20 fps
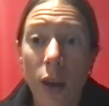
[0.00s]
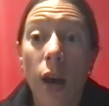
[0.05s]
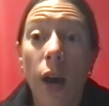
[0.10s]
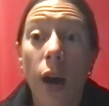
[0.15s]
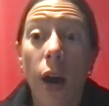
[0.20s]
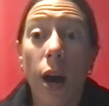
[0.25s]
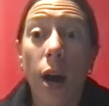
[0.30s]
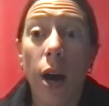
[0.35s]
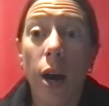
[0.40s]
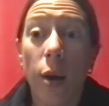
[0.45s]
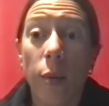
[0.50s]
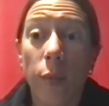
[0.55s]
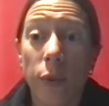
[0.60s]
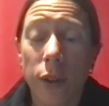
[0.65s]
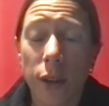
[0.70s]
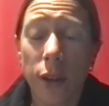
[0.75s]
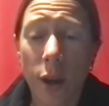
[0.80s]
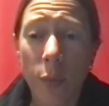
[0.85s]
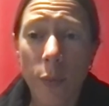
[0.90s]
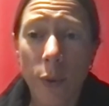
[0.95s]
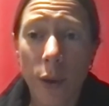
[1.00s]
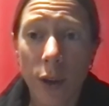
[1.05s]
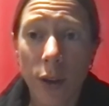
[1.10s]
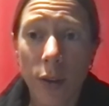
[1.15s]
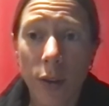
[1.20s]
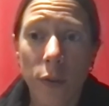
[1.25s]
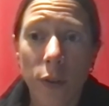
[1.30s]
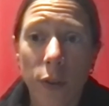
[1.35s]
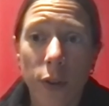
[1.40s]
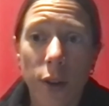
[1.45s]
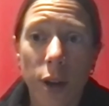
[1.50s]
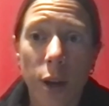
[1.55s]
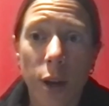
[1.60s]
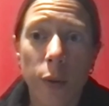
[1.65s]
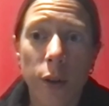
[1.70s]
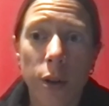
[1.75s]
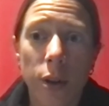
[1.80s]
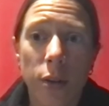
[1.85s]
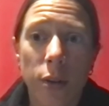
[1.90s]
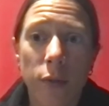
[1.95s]
Yep. And if you're
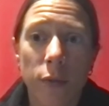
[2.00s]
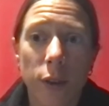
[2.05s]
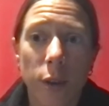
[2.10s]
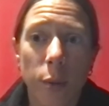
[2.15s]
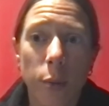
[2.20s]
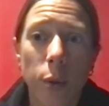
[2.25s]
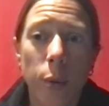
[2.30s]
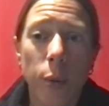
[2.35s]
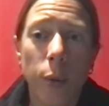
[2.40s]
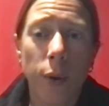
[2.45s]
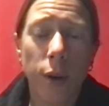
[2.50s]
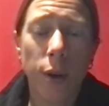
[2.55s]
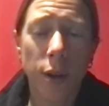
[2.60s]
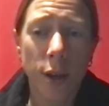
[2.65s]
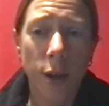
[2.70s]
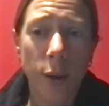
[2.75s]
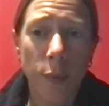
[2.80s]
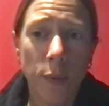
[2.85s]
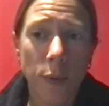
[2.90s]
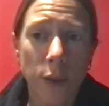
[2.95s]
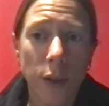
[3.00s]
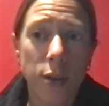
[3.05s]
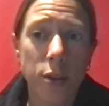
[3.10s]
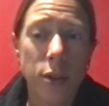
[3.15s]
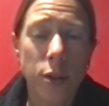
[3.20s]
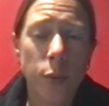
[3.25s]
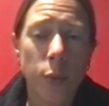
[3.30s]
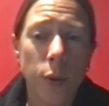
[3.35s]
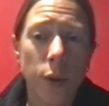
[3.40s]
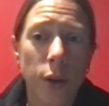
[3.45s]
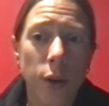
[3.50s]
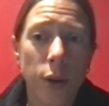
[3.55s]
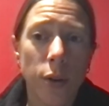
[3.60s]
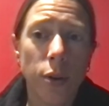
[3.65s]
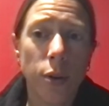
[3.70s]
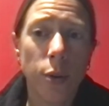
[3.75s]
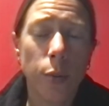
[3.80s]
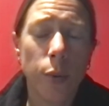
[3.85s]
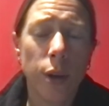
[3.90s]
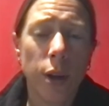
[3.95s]
coming in February, yep, that's where
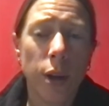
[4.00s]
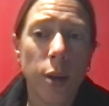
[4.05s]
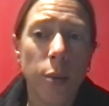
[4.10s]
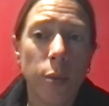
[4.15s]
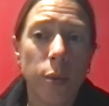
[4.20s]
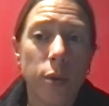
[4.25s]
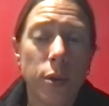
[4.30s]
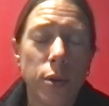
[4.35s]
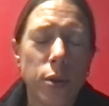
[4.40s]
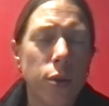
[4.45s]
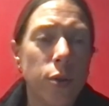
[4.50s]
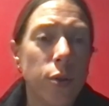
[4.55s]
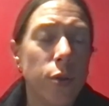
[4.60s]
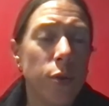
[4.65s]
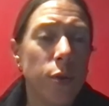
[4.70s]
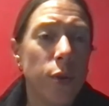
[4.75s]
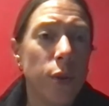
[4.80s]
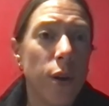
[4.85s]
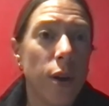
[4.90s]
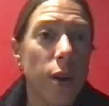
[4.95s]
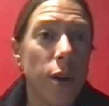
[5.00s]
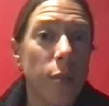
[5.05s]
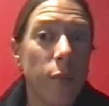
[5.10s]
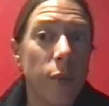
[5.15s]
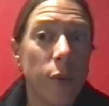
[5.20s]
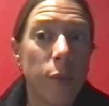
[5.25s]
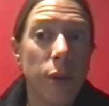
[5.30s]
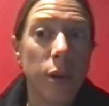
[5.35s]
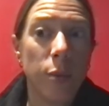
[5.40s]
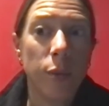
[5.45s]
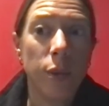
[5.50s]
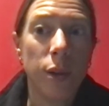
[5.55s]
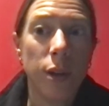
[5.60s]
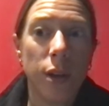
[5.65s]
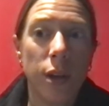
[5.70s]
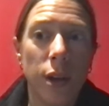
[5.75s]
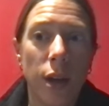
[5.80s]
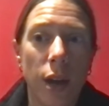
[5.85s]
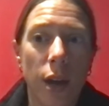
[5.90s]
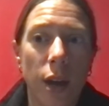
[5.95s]
you'd be able to meet
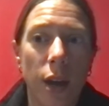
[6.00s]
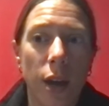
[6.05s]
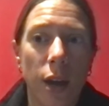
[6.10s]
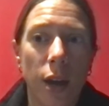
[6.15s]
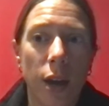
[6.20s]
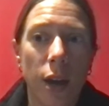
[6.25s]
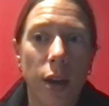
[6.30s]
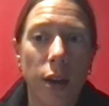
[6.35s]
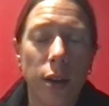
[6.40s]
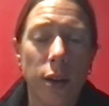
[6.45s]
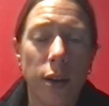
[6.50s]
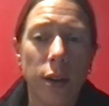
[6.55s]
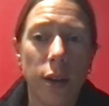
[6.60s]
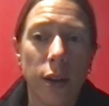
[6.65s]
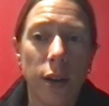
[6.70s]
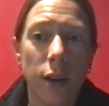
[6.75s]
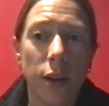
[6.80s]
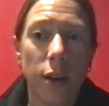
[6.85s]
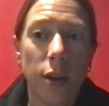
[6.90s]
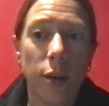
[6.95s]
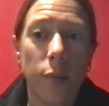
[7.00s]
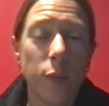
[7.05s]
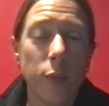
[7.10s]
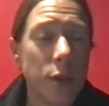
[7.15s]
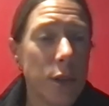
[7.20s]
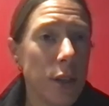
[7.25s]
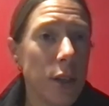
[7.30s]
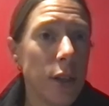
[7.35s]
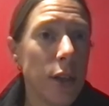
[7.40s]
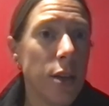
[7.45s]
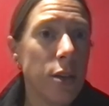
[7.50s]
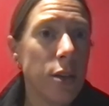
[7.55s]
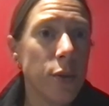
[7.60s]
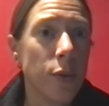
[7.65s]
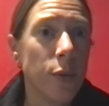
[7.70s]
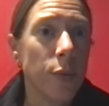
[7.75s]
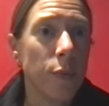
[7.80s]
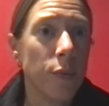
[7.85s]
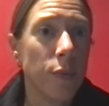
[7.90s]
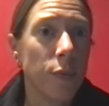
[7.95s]
me and see the
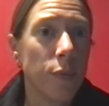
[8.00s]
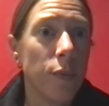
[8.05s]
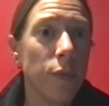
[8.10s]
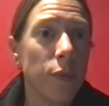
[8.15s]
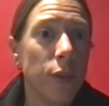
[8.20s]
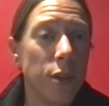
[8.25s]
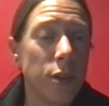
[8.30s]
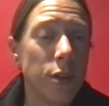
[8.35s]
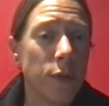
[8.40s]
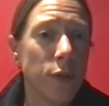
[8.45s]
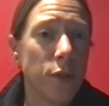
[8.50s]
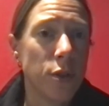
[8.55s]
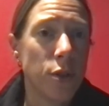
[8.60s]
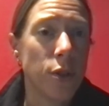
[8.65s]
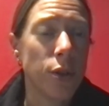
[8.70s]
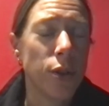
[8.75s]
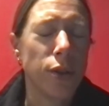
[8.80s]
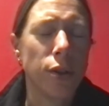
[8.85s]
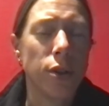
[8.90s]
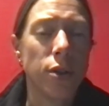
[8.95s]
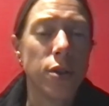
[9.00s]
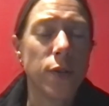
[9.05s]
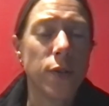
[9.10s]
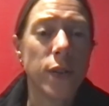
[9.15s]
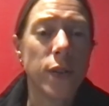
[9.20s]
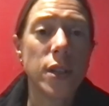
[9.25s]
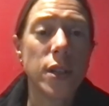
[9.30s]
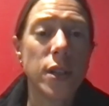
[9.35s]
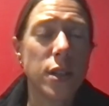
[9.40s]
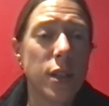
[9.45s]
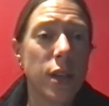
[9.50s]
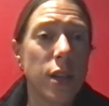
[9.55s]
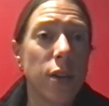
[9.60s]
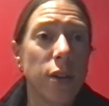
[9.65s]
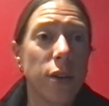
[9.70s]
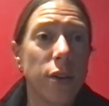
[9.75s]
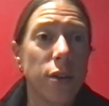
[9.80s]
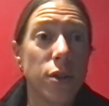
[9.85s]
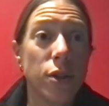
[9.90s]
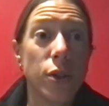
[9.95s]
classroom. Yes, for sure. There's visits that
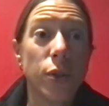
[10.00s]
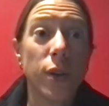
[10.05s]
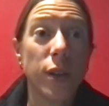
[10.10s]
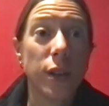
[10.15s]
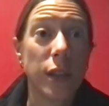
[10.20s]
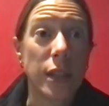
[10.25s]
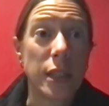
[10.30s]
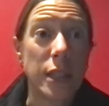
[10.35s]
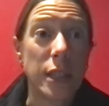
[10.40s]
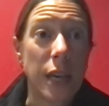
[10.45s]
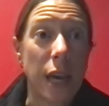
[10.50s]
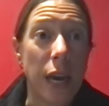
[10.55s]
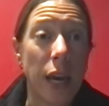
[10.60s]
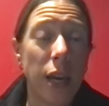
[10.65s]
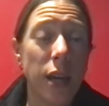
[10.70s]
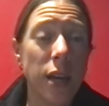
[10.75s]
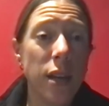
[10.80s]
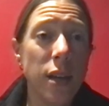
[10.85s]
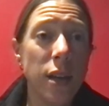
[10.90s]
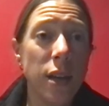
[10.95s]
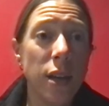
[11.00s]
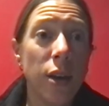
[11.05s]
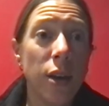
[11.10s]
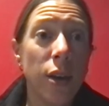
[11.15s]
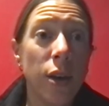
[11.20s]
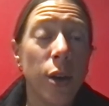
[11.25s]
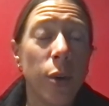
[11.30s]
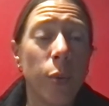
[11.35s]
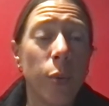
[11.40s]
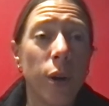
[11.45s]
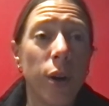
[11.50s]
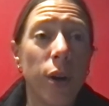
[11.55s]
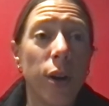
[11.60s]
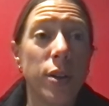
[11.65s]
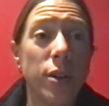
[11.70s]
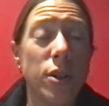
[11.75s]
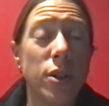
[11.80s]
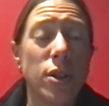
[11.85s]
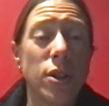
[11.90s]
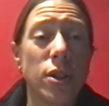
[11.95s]
are during the day where
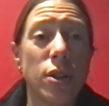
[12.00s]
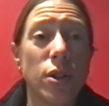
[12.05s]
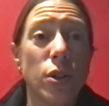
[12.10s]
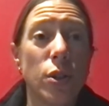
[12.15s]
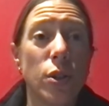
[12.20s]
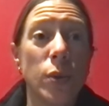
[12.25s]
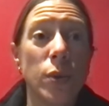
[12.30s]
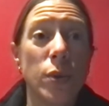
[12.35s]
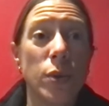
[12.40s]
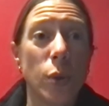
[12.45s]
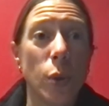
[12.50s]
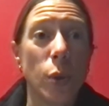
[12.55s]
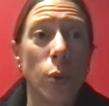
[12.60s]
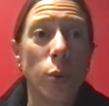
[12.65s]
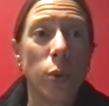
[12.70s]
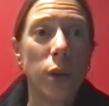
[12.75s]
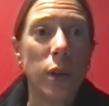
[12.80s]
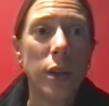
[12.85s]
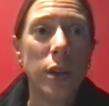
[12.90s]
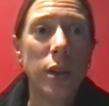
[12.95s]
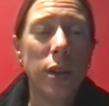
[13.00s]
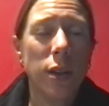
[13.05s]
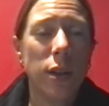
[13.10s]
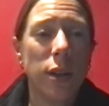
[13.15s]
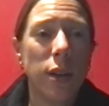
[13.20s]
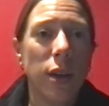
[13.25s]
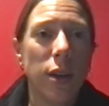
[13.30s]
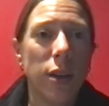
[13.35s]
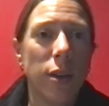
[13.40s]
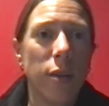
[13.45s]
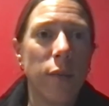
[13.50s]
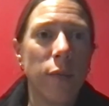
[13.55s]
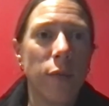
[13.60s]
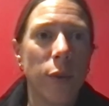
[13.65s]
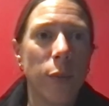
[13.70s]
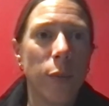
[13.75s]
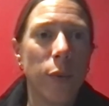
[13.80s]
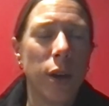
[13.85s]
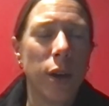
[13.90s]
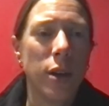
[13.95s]
it's just the students only that come
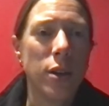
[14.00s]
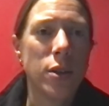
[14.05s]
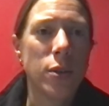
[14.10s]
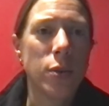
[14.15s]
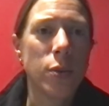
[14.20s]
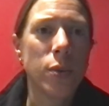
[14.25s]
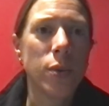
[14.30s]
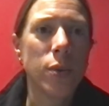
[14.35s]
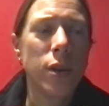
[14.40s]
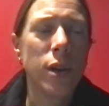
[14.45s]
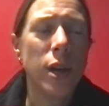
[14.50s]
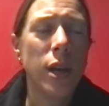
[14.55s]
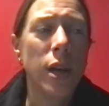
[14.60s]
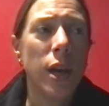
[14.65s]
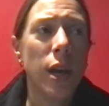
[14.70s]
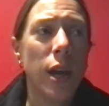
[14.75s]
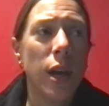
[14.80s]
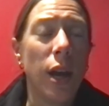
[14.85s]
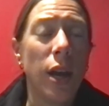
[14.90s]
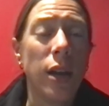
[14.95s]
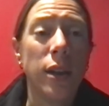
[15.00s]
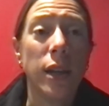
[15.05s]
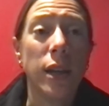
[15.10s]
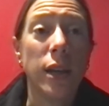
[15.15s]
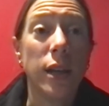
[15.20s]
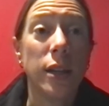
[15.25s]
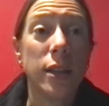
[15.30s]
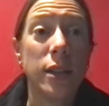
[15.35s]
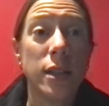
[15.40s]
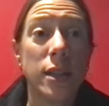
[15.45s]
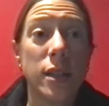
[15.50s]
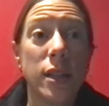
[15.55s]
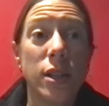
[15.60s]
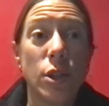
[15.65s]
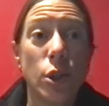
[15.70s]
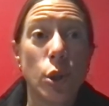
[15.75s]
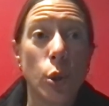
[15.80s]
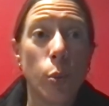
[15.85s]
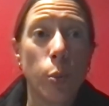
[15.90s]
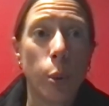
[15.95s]
from the high school, and they get to see
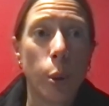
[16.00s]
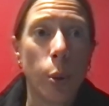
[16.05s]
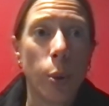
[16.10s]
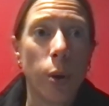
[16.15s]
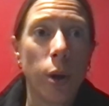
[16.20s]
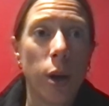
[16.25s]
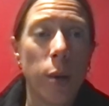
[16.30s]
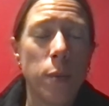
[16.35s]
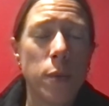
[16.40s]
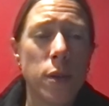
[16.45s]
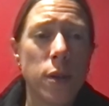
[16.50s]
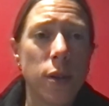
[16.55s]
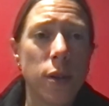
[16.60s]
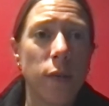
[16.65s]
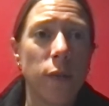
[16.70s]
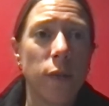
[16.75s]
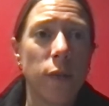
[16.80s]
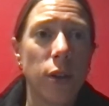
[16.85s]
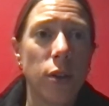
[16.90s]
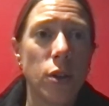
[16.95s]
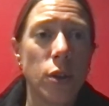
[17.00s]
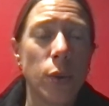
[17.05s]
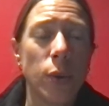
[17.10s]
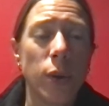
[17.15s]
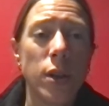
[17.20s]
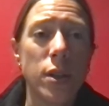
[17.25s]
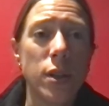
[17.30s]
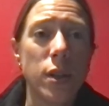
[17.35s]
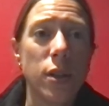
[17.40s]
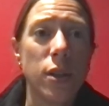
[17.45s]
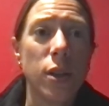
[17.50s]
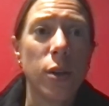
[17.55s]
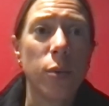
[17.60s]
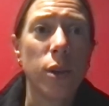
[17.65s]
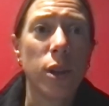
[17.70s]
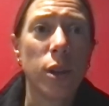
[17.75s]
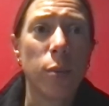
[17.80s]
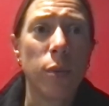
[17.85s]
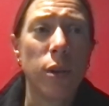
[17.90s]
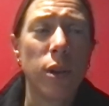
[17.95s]
2 programs of their choice, and they're
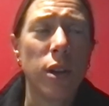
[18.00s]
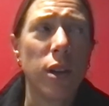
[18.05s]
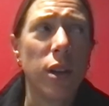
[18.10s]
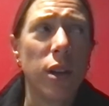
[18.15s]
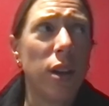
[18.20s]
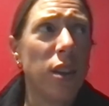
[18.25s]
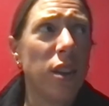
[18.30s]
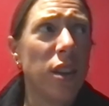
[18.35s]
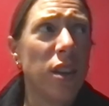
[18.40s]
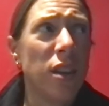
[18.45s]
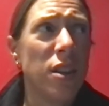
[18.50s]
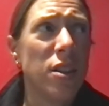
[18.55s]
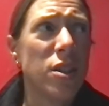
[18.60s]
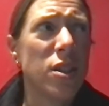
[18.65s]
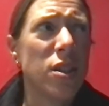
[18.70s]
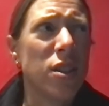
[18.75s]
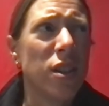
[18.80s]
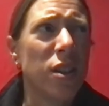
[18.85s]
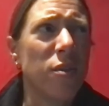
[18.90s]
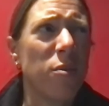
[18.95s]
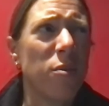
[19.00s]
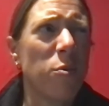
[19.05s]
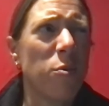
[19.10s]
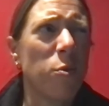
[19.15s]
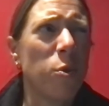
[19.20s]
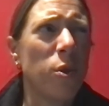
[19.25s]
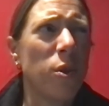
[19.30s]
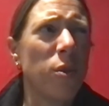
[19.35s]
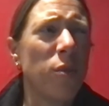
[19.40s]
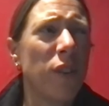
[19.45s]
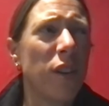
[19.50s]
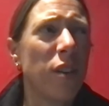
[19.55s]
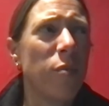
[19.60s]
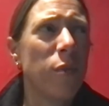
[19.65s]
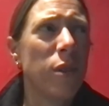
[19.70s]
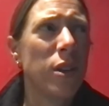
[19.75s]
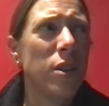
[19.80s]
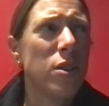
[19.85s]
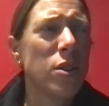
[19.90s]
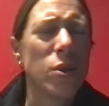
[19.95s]
with me. I think it's like 45
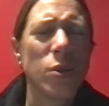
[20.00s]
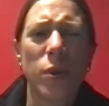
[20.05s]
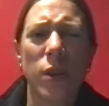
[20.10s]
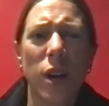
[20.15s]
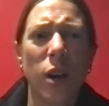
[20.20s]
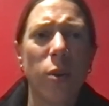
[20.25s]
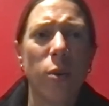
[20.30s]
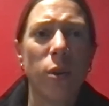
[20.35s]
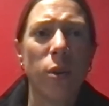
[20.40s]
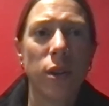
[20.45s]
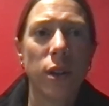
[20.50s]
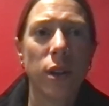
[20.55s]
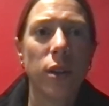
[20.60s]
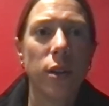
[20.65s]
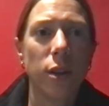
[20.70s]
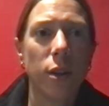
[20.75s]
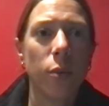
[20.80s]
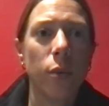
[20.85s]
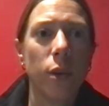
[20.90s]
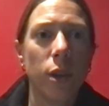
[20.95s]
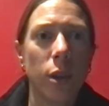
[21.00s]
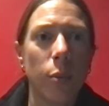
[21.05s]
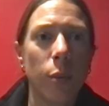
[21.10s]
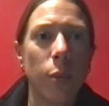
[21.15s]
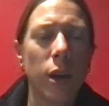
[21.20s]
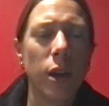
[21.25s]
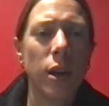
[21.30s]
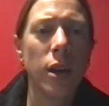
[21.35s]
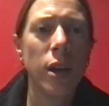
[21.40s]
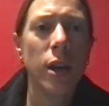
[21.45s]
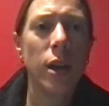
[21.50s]
minutes to an hour that they're with me.